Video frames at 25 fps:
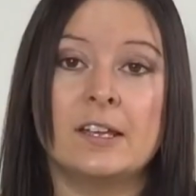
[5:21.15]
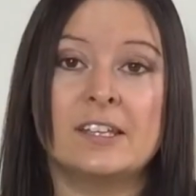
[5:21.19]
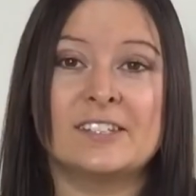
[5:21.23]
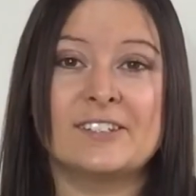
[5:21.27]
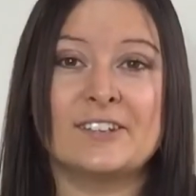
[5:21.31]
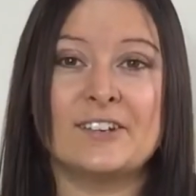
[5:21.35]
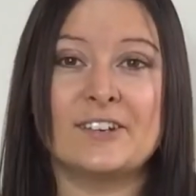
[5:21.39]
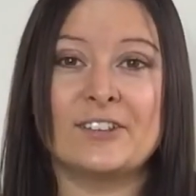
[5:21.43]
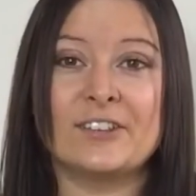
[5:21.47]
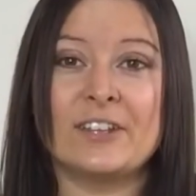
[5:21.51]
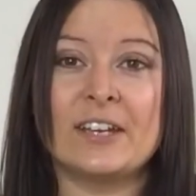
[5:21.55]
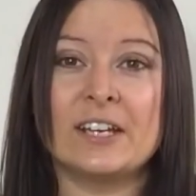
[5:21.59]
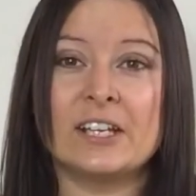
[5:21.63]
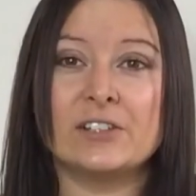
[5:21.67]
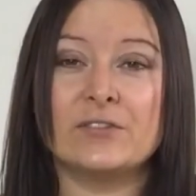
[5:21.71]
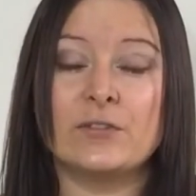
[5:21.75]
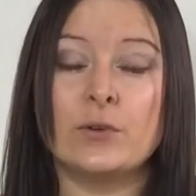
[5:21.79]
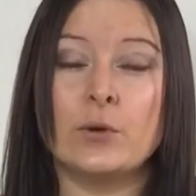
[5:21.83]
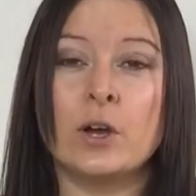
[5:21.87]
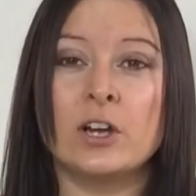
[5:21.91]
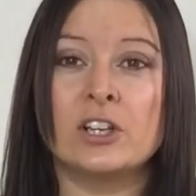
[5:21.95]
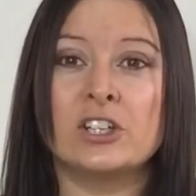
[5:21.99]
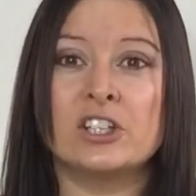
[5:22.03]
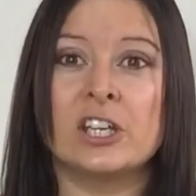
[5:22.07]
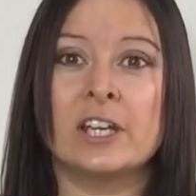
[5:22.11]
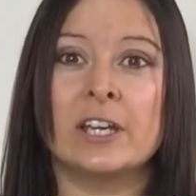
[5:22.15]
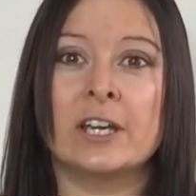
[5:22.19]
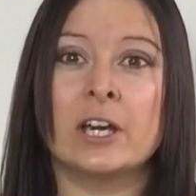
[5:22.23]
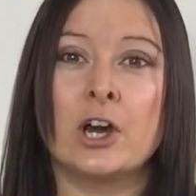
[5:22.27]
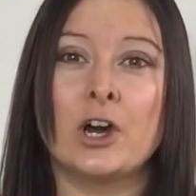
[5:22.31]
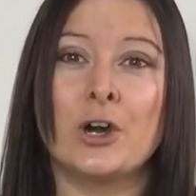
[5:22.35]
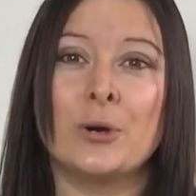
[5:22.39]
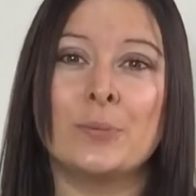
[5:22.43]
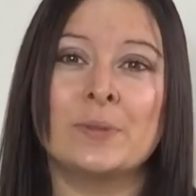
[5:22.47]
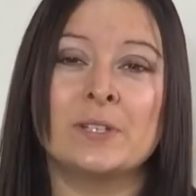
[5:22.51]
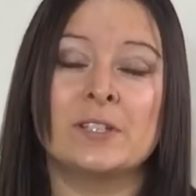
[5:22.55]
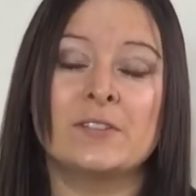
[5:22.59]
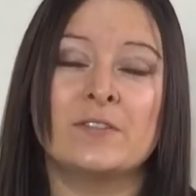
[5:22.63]
So thanks for watching.
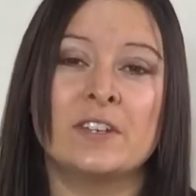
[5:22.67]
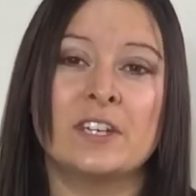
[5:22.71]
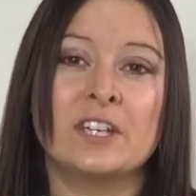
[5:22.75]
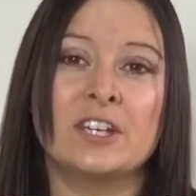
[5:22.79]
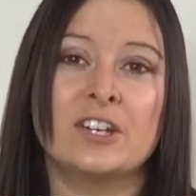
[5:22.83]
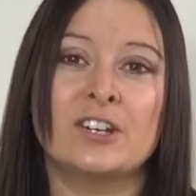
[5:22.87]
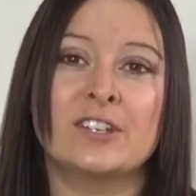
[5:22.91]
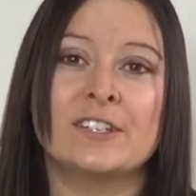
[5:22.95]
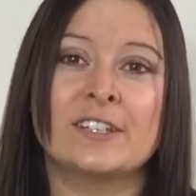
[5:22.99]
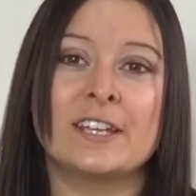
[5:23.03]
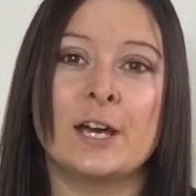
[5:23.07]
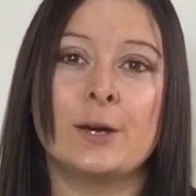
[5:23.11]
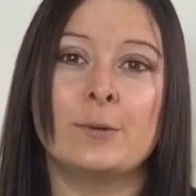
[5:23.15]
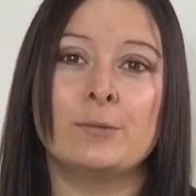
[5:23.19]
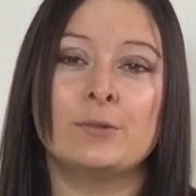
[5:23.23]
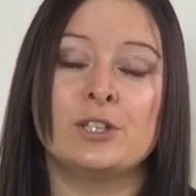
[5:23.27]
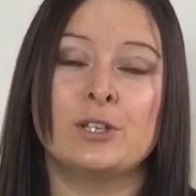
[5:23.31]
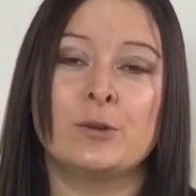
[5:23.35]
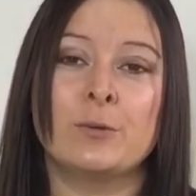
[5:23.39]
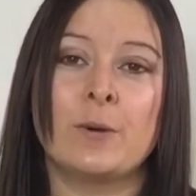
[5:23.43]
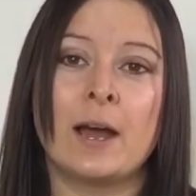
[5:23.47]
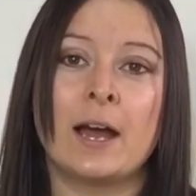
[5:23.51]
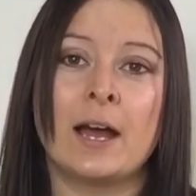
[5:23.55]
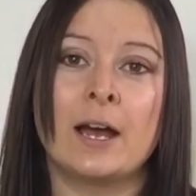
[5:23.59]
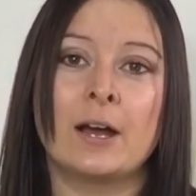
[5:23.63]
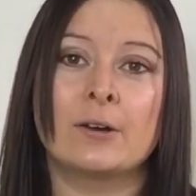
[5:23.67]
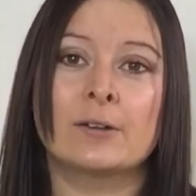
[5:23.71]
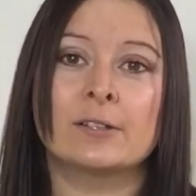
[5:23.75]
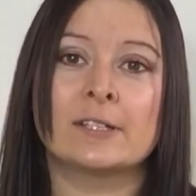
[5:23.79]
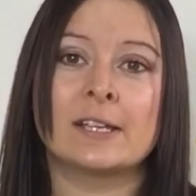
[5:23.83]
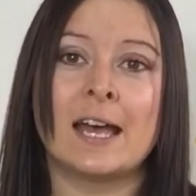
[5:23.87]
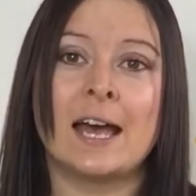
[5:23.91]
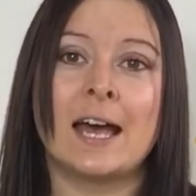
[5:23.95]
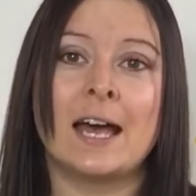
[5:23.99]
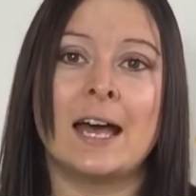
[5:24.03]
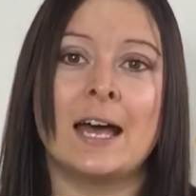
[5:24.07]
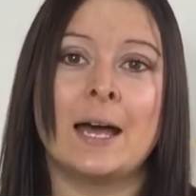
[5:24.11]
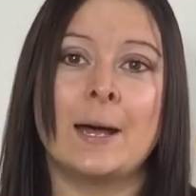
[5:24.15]
Hope this video has helped you out,
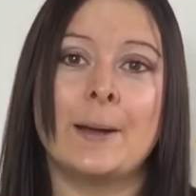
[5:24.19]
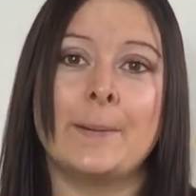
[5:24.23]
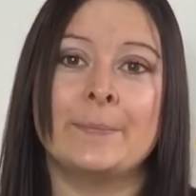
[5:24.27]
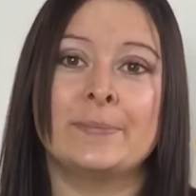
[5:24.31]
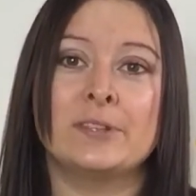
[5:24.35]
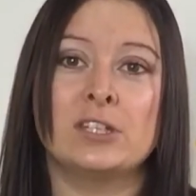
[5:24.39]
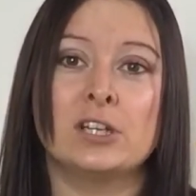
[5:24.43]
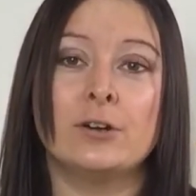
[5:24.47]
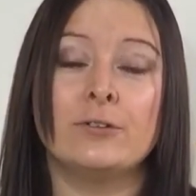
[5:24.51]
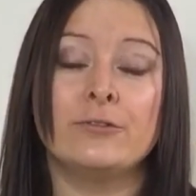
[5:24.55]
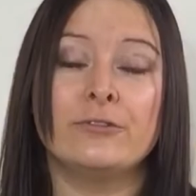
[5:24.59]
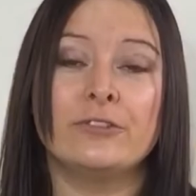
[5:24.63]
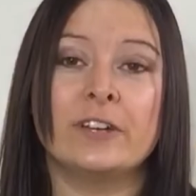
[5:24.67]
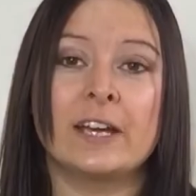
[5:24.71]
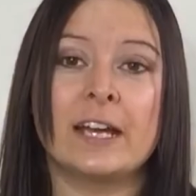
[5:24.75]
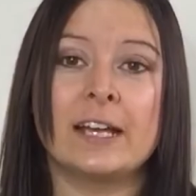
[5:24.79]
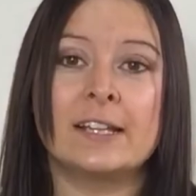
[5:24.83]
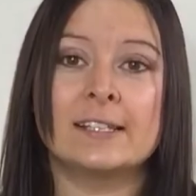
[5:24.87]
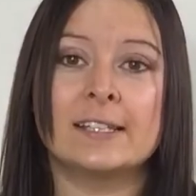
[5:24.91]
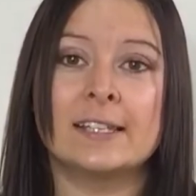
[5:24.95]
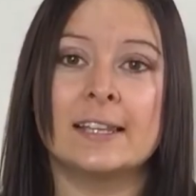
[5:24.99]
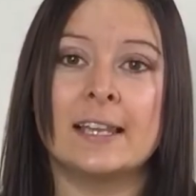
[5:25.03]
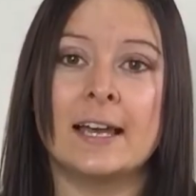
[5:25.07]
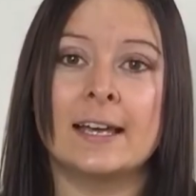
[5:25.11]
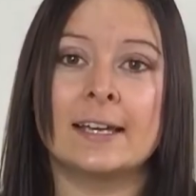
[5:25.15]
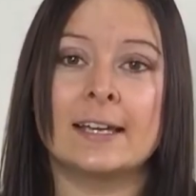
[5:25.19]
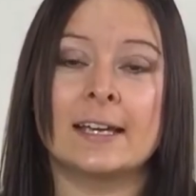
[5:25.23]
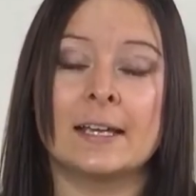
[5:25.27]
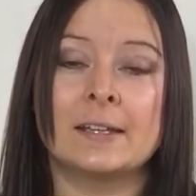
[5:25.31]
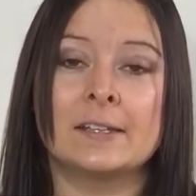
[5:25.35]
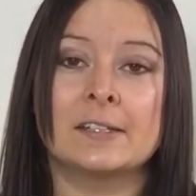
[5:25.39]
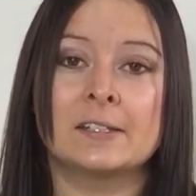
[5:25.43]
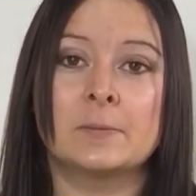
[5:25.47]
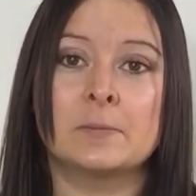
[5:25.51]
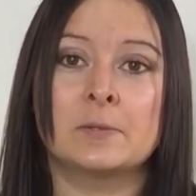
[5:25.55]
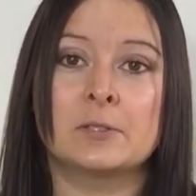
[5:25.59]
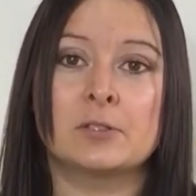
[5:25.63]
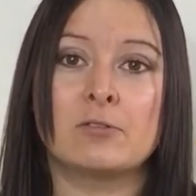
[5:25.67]
and don't forget to like
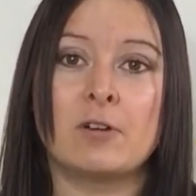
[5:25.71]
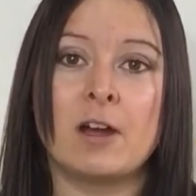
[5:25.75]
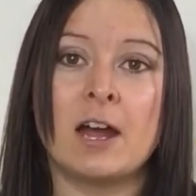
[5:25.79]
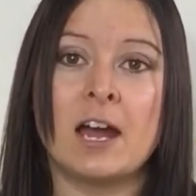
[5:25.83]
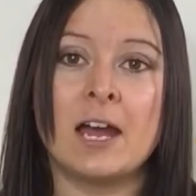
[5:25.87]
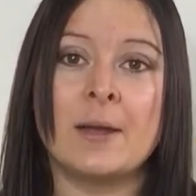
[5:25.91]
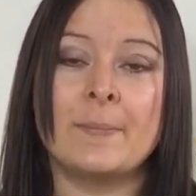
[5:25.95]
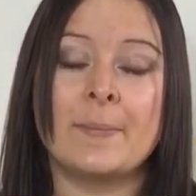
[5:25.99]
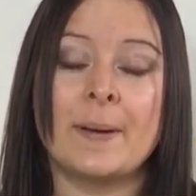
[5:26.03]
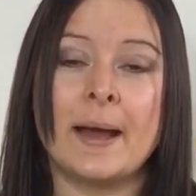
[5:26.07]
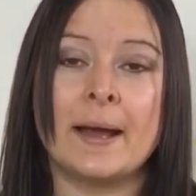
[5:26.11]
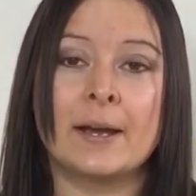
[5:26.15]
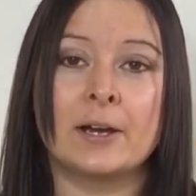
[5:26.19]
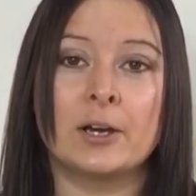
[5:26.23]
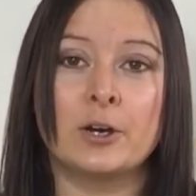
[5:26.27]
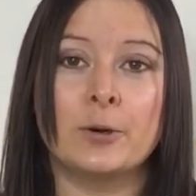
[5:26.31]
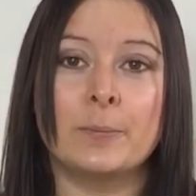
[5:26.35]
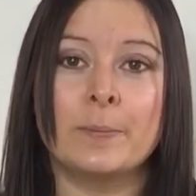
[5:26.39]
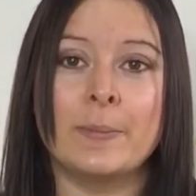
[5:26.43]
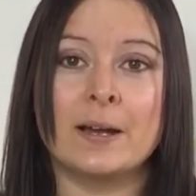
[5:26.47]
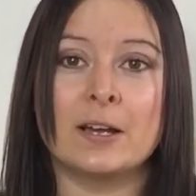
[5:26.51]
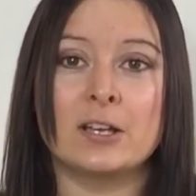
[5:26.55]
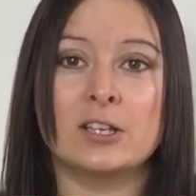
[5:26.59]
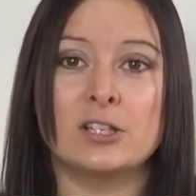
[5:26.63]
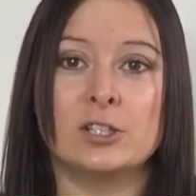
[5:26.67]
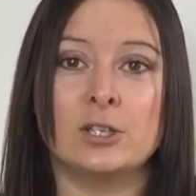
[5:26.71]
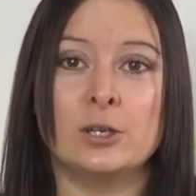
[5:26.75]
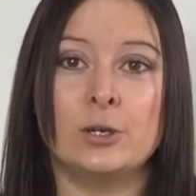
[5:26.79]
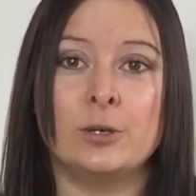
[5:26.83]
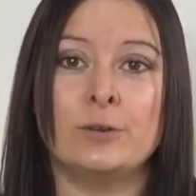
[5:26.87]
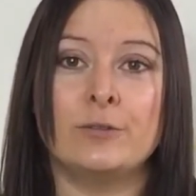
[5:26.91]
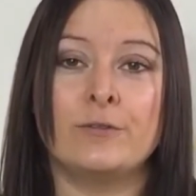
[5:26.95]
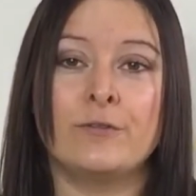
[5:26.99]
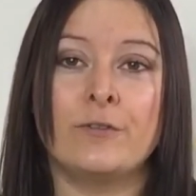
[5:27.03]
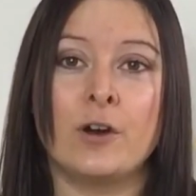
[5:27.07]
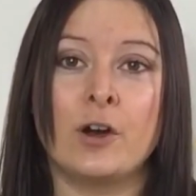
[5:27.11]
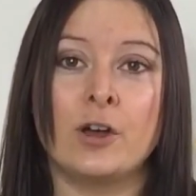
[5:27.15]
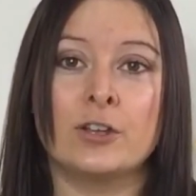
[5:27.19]
and subscribe, and come back
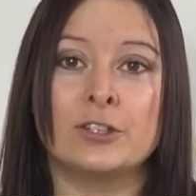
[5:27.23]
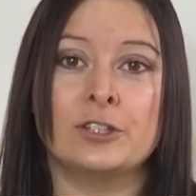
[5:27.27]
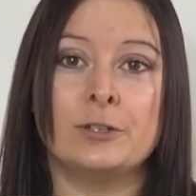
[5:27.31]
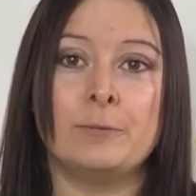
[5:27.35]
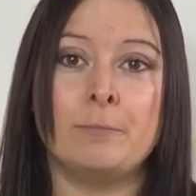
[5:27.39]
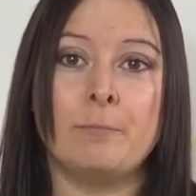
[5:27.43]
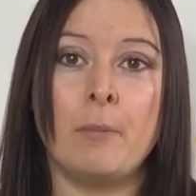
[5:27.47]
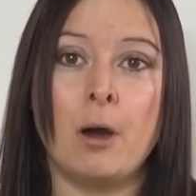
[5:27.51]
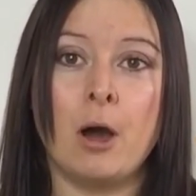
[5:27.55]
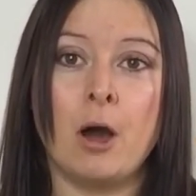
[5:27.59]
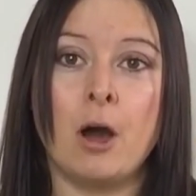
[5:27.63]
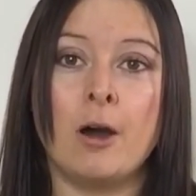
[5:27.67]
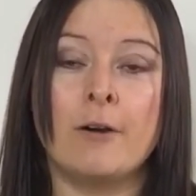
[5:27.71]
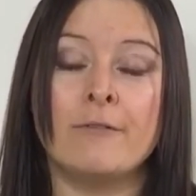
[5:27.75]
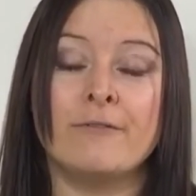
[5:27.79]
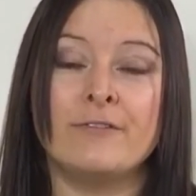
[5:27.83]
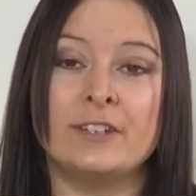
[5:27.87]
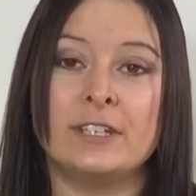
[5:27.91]
soon for some more